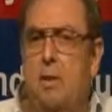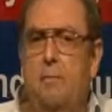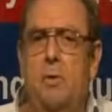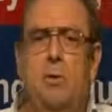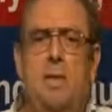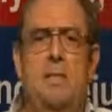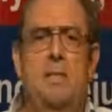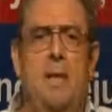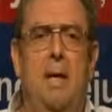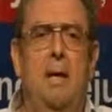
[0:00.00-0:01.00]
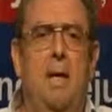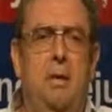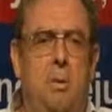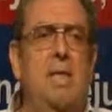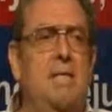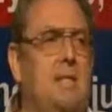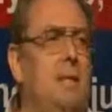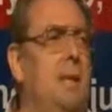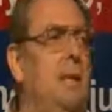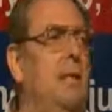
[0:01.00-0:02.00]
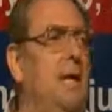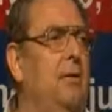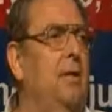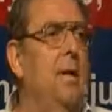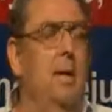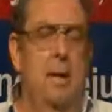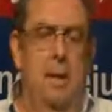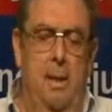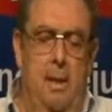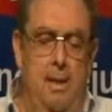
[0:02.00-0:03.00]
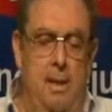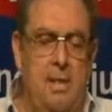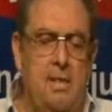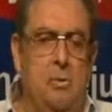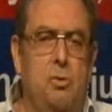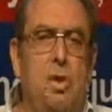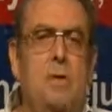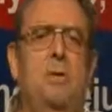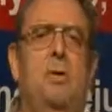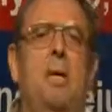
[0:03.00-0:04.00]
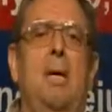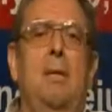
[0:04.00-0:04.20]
even you can say you can see that uh, they suggest